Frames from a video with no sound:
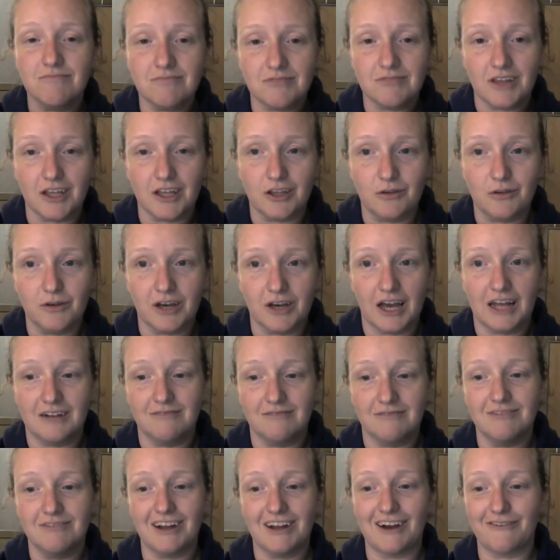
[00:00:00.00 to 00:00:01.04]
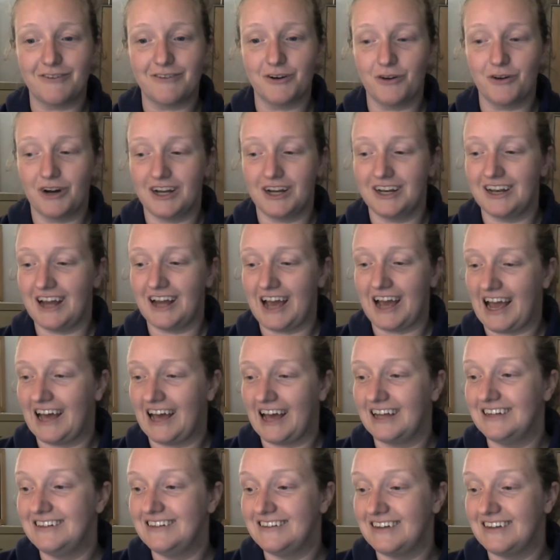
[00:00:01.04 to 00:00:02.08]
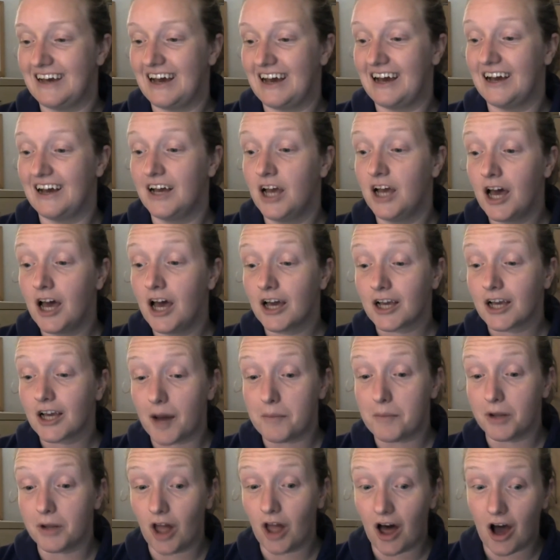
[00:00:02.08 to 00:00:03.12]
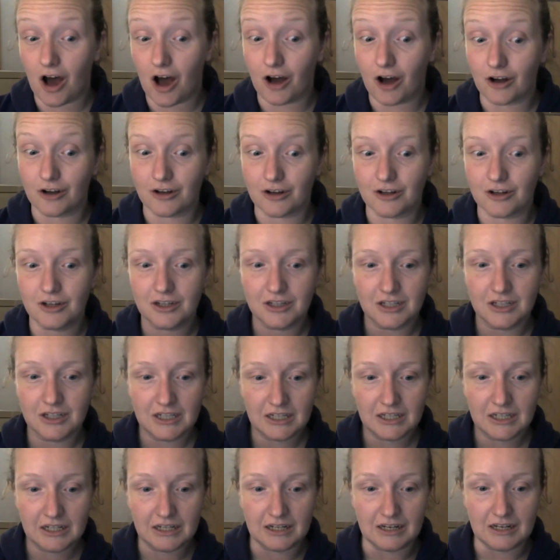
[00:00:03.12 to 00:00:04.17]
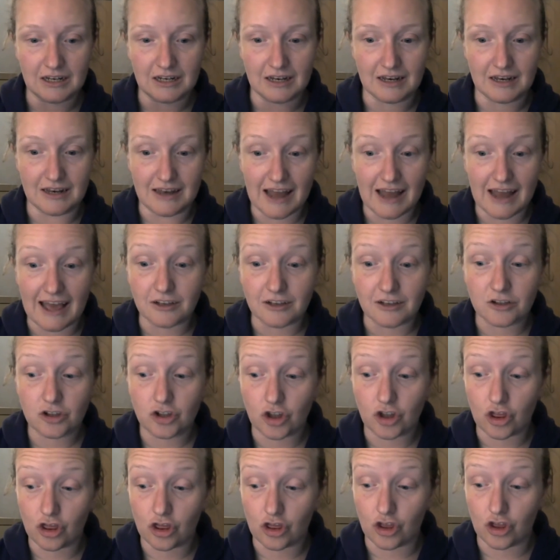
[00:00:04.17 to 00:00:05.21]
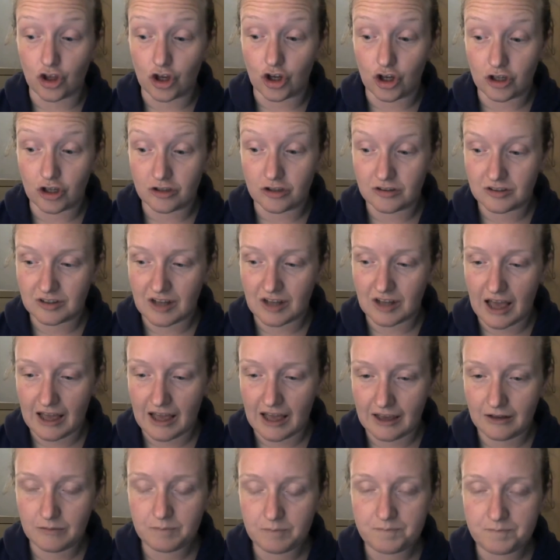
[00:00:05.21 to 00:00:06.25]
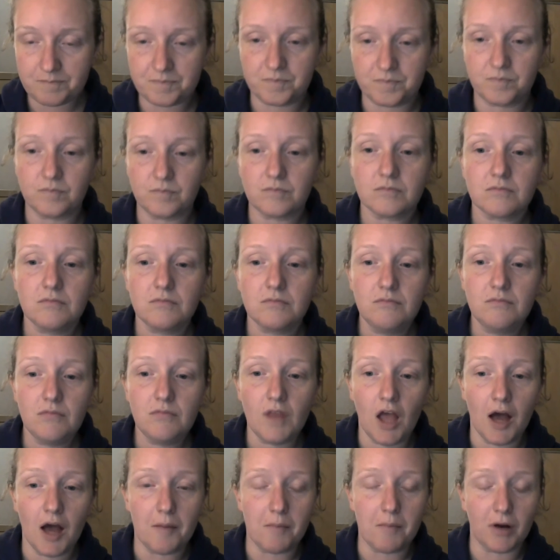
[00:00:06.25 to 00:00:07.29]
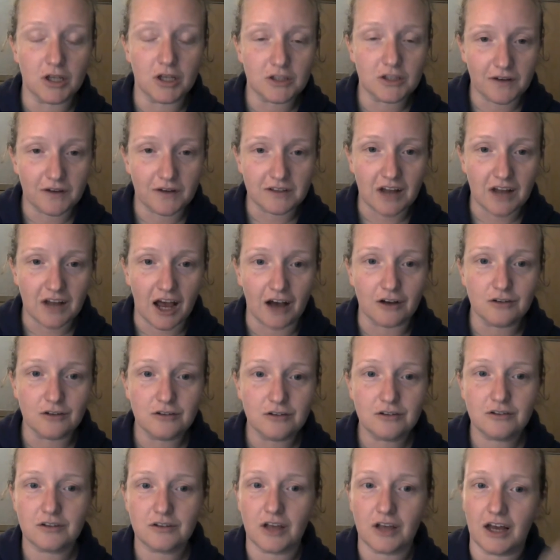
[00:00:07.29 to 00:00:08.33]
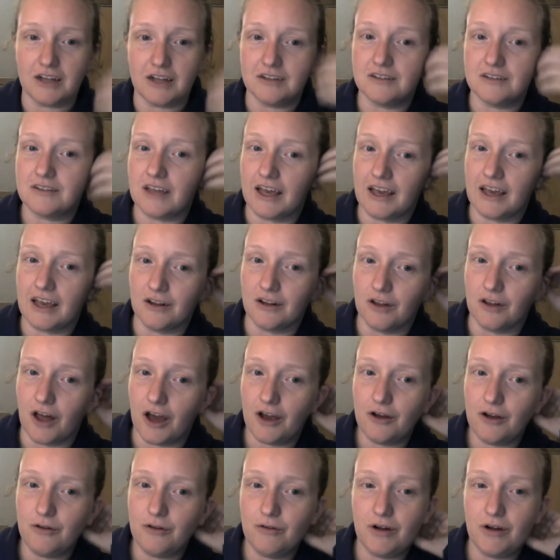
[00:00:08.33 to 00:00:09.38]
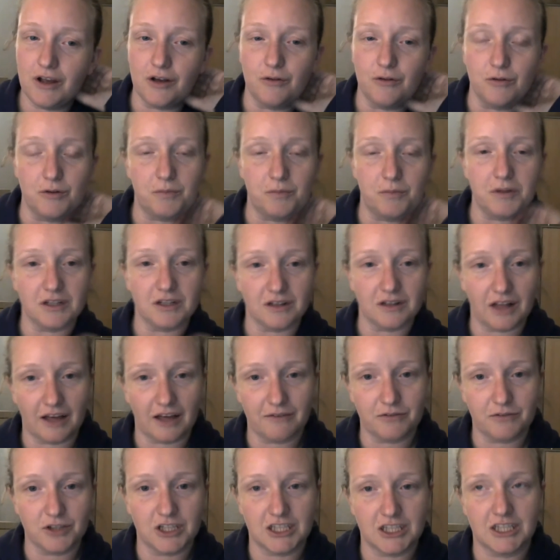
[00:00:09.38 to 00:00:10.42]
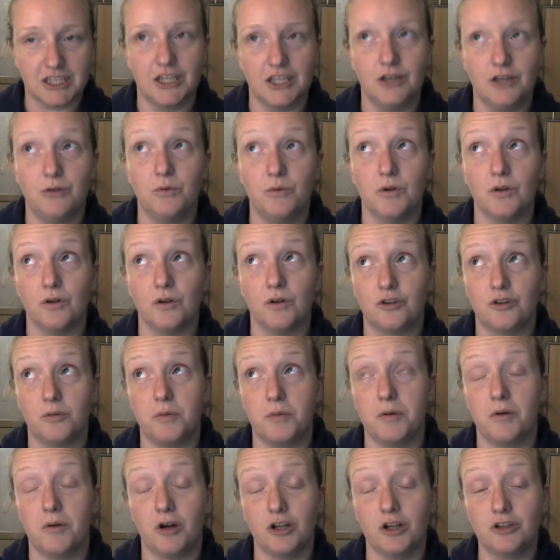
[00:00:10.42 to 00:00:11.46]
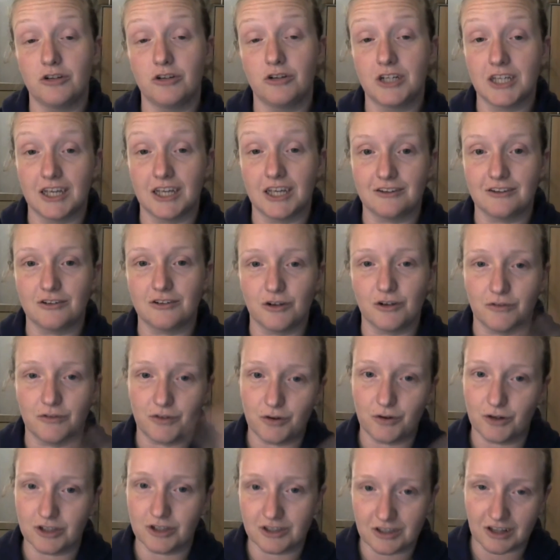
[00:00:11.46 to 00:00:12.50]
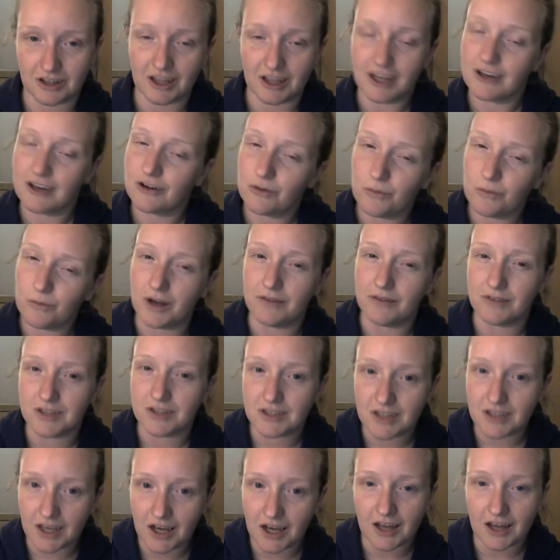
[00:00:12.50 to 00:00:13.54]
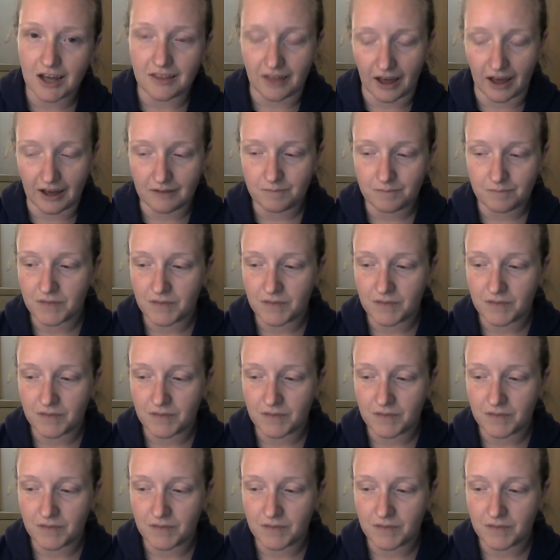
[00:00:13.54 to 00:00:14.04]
thank you again, everyone, and uh, come along next Thursday at Mozfest House and say hello. It would be delightful to see you. We'll also be monitoring Gitter if you want to like wave and say hi there.